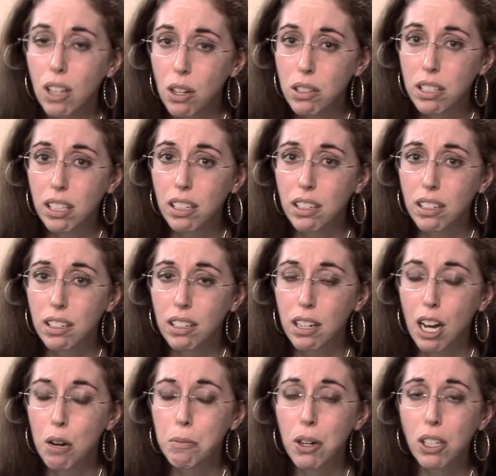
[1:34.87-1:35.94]

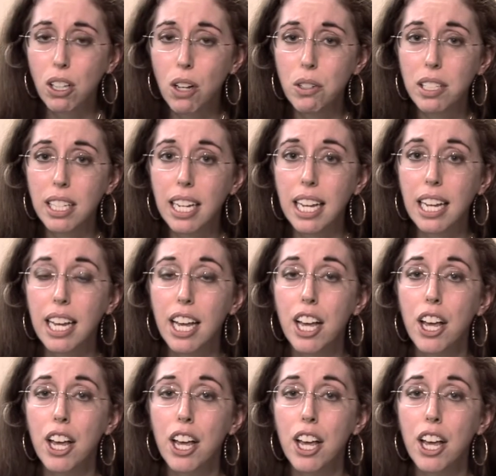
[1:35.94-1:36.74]
more closely,